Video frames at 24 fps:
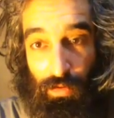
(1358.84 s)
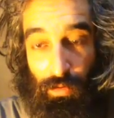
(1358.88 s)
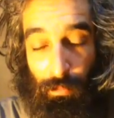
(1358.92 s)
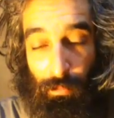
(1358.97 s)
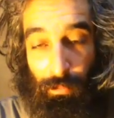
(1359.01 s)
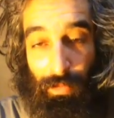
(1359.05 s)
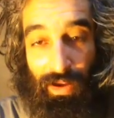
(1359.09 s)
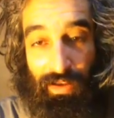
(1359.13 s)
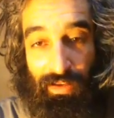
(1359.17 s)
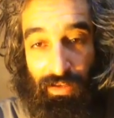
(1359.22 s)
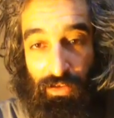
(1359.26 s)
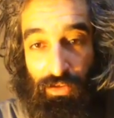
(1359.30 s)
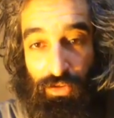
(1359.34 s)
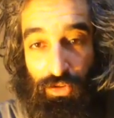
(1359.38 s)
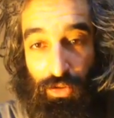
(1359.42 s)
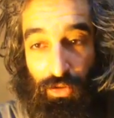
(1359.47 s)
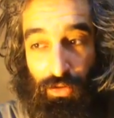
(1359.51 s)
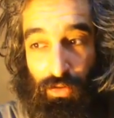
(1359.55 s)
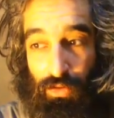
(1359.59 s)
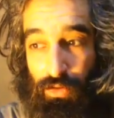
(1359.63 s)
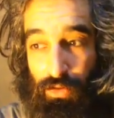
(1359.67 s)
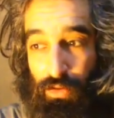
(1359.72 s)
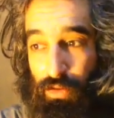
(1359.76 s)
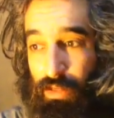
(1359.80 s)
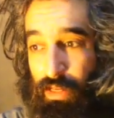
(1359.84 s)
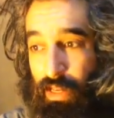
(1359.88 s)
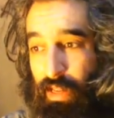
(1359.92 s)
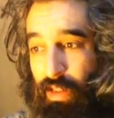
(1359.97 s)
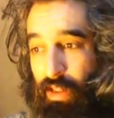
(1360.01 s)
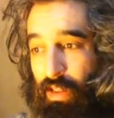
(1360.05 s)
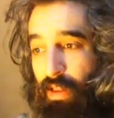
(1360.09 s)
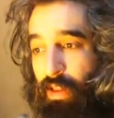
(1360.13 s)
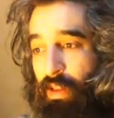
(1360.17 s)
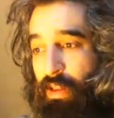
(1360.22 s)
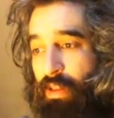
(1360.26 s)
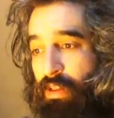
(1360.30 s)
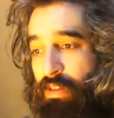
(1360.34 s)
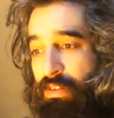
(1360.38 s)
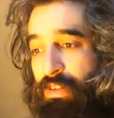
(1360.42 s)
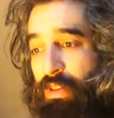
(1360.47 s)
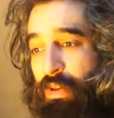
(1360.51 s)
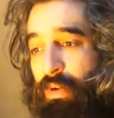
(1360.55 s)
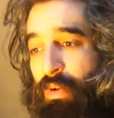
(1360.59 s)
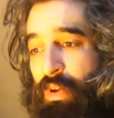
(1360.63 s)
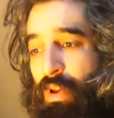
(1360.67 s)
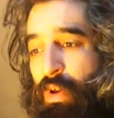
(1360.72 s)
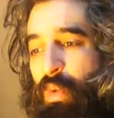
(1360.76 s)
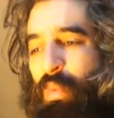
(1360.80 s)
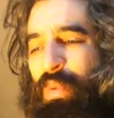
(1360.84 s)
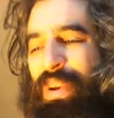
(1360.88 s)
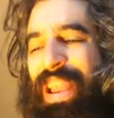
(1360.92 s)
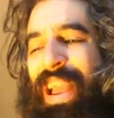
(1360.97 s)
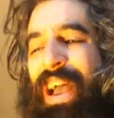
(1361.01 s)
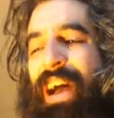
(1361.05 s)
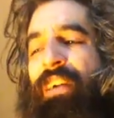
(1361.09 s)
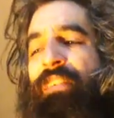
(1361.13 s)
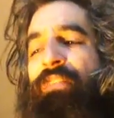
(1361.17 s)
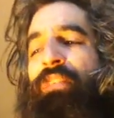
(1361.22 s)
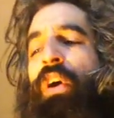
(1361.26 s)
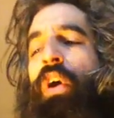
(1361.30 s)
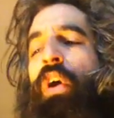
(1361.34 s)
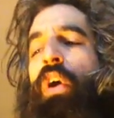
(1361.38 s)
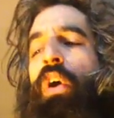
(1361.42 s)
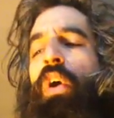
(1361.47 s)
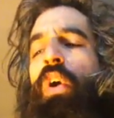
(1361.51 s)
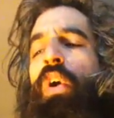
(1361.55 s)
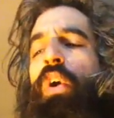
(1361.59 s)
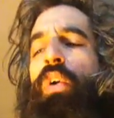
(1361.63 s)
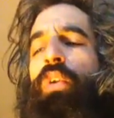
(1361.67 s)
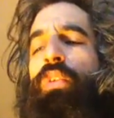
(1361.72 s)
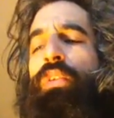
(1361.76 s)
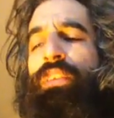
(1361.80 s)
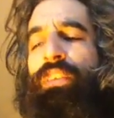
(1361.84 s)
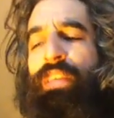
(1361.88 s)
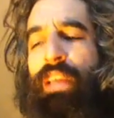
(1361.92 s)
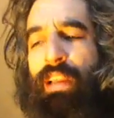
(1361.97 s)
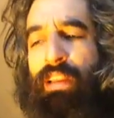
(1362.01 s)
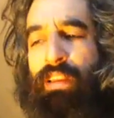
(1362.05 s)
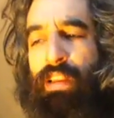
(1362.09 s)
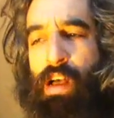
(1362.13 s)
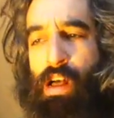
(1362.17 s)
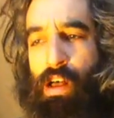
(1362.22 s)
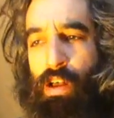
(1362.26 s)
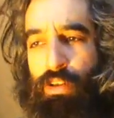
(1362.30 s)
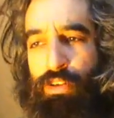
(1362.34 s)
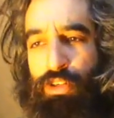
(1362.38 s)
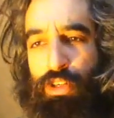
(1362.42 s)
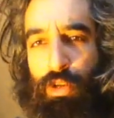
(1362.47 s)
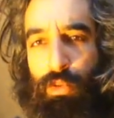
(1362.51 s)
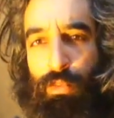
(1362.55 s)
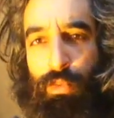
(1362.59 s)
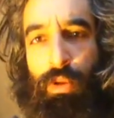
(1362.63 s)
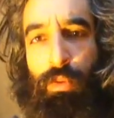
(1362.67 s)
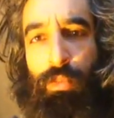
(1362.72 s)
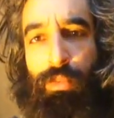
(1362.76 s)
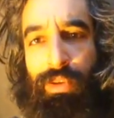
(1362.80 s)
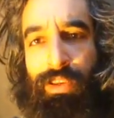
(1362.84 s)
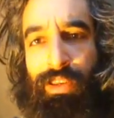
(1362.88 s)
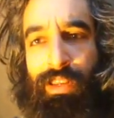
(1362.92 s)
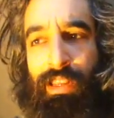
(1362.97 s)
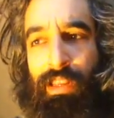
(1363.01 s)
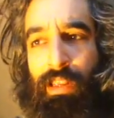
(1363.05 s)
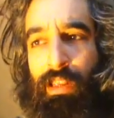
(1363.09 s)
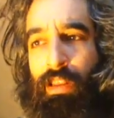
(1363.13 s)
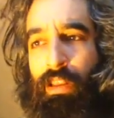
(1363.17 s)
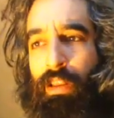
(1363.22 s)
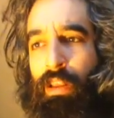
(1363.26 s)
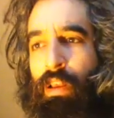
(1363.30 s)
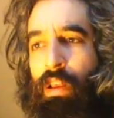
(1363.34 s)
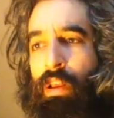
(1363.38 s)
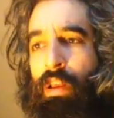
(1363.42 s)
Mind control, okay? So we have all the technology we would need